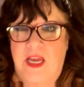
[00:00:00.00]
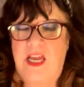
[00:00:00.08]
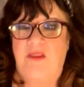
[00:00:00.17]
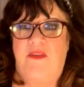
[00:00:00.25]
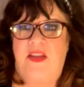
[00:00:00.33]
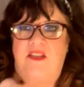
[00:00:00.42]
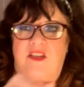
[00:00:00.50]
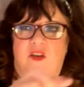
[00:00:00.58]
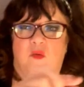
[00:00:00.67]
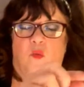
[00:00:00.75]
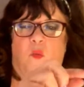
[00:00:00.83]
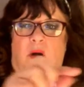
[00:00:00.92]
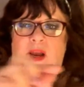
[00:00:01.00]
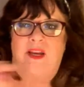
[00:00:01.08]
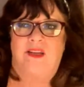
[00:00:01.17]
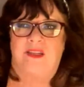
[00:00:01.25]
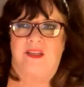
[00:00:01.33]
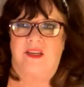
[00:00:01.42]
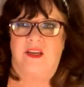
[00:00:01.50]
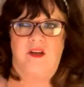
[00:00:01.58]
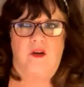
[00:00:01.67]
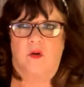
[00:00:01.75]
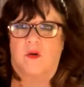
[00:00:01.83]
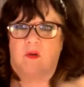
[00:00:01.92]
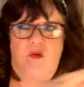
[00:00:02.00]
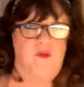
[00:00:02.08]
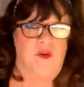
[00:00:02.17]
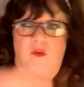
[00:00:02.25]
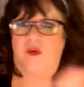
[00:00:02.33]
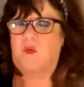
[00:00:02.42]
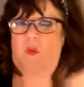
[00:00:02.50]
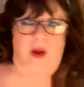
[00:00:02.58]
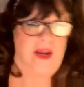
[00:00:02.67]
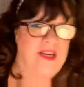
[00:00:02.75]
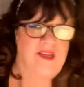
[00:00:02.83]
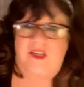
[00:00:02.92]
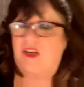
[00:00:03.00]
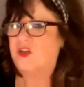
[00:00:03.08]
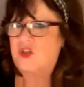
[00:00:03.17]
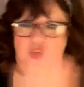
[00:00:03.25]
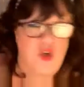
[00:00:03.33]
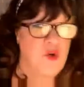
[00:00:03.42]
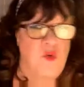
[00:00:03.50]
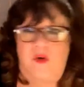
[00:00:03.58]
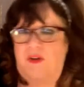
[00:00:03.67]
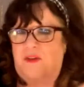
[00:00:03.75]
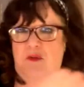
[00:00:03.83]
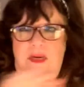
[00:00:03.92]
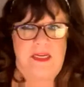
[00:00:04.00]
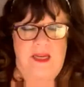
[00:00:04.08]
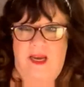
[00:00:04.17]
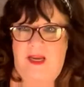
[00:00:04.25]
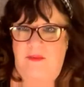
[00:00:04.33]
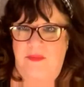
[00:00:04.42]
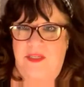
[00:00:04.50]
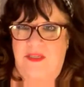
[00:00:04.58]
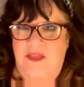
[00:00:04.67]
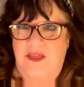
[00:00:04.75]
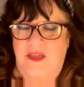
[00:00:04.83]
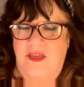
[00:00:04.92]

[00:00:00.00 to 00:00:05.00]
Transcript: If it's in white, go over it with white 2 or 3 times.